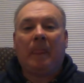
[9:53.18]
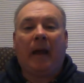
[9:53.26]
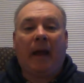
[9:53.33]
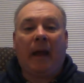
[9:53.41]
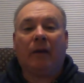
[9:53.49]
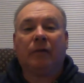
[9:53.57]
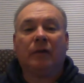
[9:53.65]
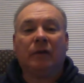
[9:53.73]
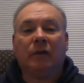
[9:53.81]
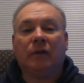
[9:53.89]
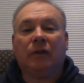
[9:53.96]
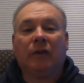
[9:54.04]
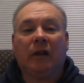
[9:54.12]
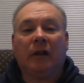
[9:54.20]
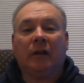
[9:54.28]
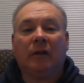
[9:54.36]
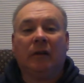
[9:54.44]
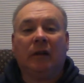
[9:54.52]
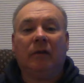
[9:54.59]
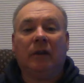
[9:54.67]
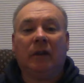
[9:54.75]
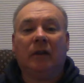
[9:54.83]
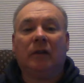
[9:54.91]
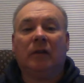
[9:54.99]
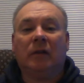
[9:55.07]
the average and the standard
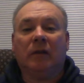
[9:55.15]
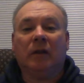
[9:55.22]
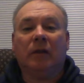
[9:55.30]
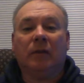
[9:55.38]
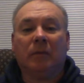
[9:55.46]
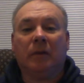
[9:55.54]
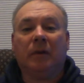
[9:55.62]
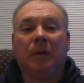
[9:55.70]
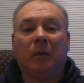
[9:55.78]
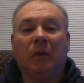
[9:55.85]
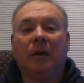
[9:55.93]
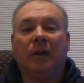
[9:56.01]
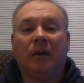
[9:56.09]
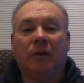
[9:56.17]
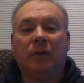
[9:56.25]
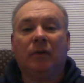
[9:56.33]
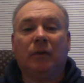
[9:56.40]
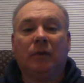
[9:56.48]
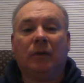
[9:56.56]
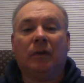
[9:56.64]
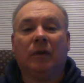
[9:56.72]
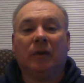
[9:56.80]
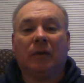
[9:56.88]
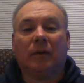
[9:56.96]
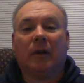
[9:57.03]
deviation is really what is used to
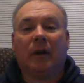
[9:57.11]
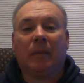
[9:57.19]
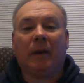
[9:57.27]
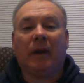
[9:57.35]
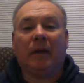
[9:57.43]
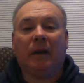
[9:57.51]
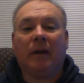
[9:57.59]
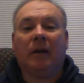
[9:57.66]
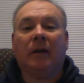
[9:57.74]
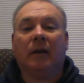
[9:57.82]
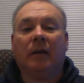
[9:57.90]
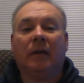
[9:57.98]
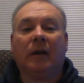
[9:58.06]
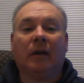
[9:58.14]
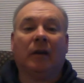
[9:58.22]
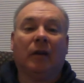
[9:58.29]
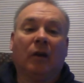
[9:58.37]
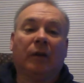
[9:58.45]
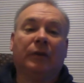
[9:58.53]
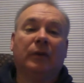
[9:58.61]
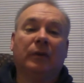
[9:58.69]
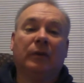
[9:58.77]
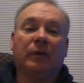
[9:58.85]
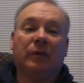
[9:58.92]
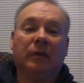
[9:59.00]
describe that data. Now you can
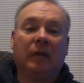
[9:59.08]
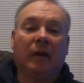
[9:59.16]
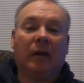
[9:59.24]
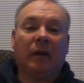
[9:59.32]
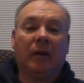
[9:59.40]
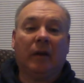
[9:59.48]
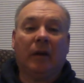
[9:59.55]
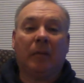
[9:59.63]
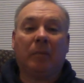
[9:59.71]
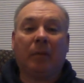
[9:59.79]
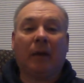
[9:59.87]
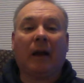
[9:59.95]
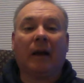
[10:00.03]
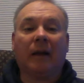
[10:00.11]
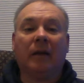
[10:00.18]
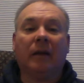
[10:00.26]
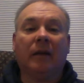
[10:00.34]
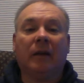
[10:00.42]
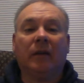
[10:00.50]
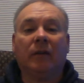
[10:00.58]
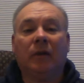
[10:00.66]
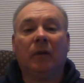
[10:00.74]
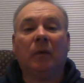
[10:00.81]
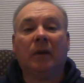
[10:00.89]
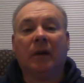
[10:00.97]
also plot it and then
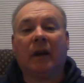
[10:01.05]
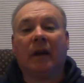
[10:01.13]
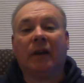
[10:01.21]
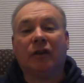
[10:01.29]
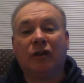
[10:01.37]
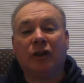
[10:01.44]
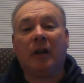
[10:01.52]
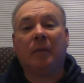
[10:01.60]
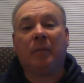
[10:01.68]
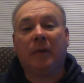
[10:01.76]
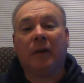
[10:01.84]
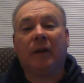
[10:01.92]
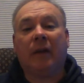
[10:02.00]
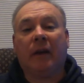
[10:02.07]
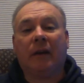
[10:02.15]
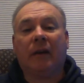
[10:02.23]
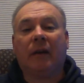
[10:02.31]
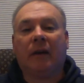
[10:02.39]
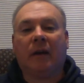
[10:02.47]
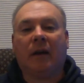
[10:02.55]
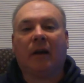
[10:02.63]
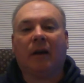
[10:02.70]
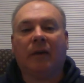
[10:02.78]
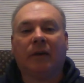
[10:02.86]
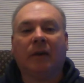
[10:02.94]
see what kind of shape that data
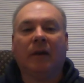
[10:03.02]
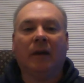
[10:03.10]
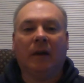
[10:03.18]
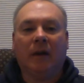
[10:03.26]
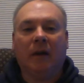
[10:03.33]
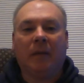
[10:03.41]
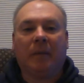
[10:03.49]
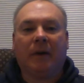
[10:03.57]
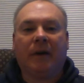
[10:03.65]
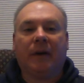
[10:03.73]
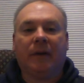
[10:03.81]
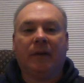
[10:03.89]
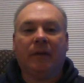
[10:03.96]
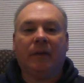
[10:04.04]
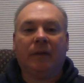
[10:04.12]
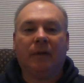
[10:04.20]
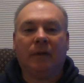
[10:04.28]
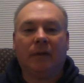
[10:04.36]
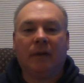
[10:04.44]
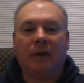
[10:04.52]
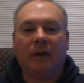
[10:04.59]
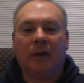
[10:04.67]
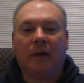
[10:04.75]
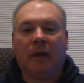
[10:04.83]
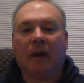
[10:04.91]
has. But
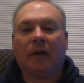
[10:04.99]
the